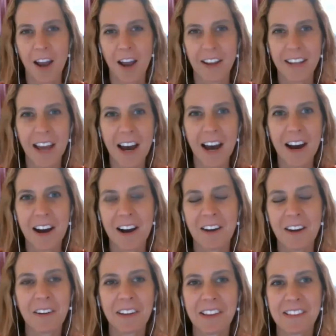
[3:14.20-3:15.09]
Yeah,
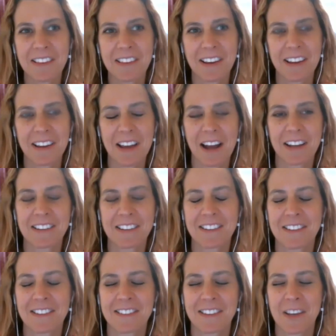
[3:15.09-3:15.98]
well, it
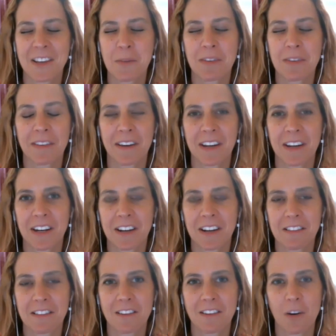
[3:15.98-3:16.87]
just seems like
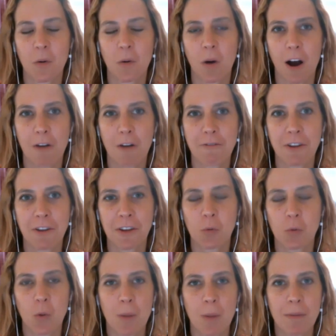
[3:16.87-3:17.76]
so
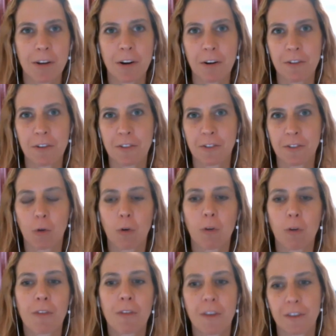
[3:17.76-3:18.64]
often women are
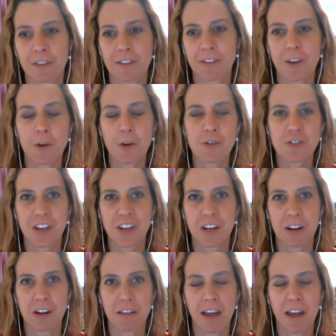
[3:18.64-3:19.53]
sold this
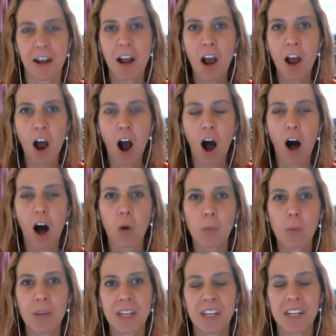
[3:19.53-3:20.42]
notion that
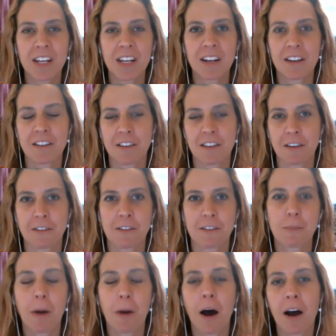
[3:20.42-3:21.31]
all we need is a
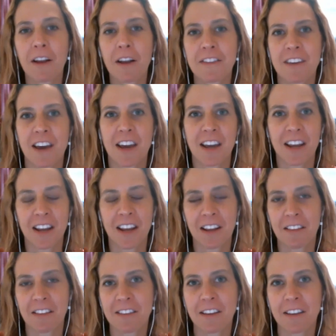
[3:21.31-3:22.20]
spa day
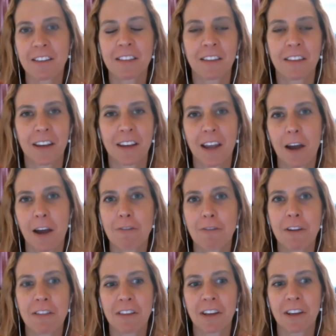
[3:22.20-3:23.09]
and suddenly
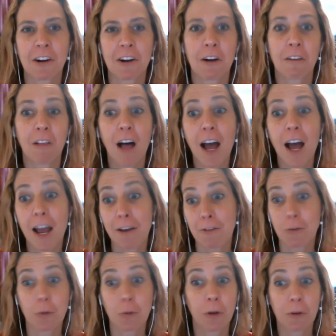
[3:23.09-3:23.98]
everything in our
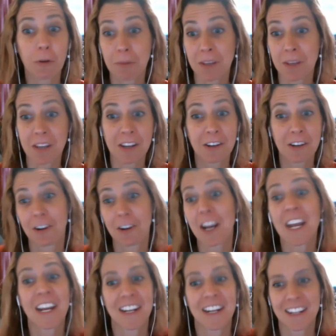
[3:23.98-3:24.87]
lives will be
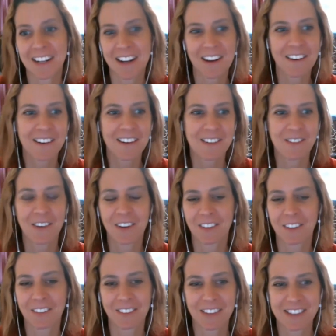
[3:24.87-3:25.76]
great, and and
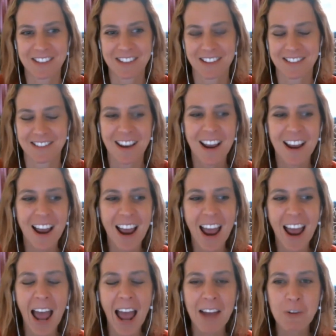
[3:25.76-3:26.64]

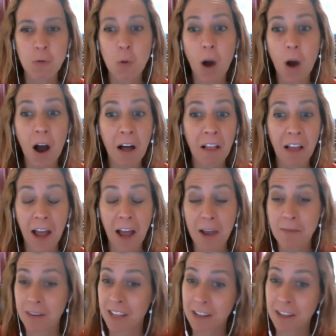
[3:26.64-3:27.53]
while
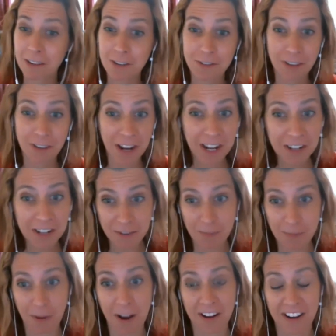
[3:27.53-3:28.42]
I'm a huge fan of
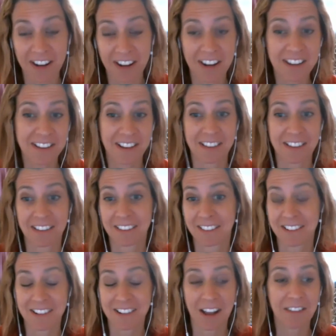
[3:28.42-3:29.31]
spa days, I think
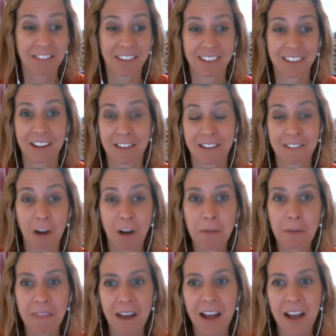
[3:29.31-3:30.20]
there's absolutely nothing wrong
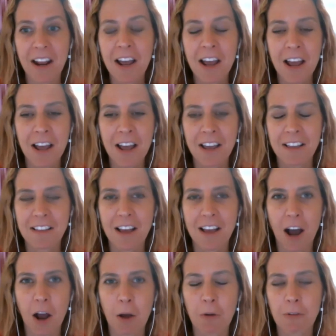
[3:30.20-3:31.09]
with that.
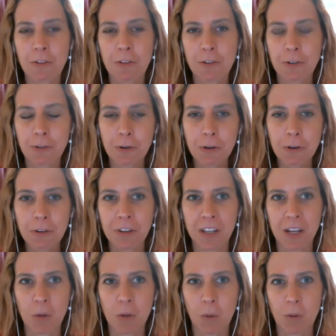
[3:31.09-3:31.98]

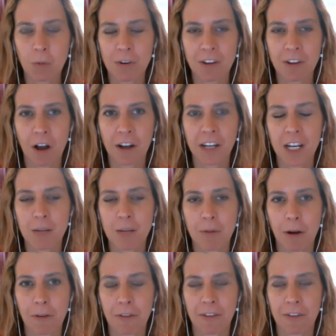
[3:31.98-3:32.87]
Truly, when we're talking
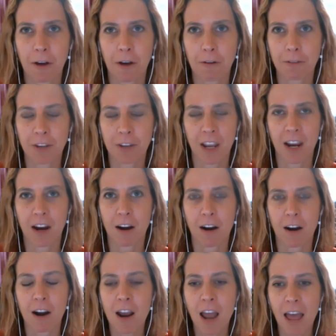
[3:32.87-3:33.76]
about
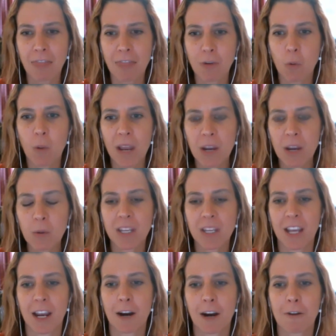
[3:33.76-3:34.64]
self-care, the way we
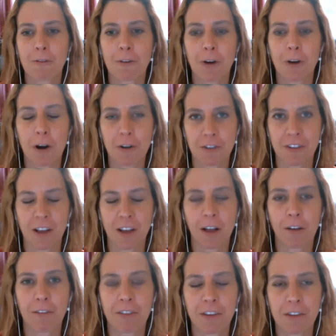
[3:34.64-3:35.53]
care for
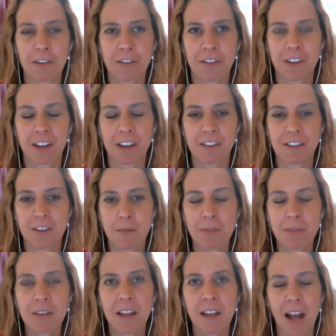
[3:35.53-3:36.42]
ourselves is
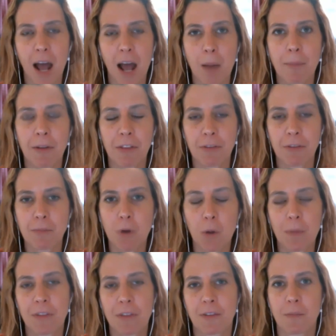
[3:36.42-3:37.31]
something that happens
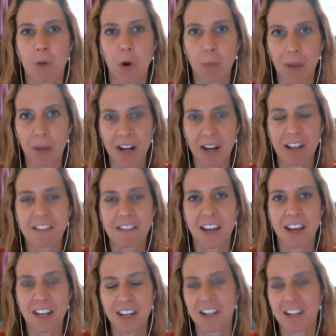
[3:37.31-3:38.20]
moment to moment and
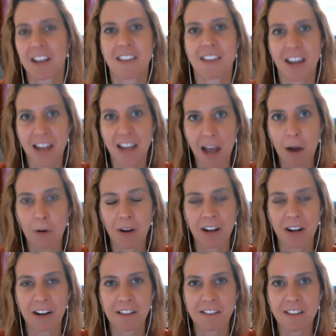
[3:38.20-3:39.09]
day in and day out.
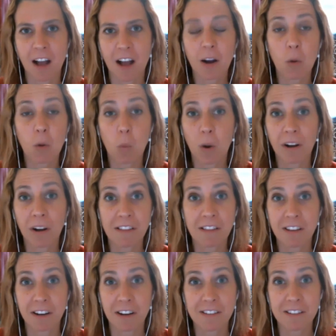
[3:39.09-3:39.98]
And it's not a one and
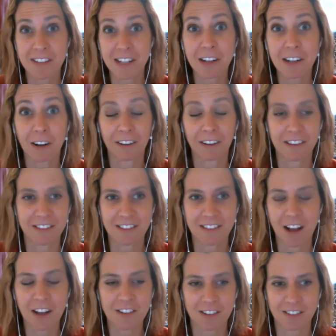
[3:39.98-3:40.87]
done deal. It's
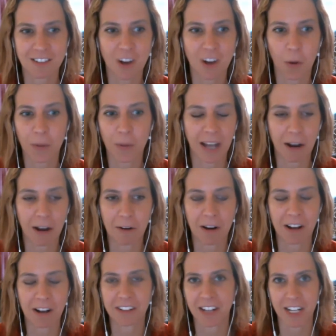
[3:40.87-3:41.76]
not just going out
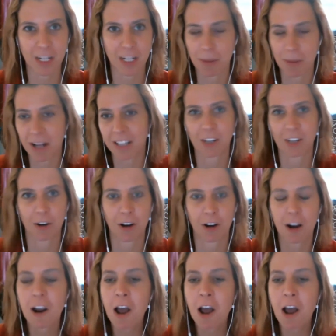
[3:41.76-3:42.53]
and getting a pedicure,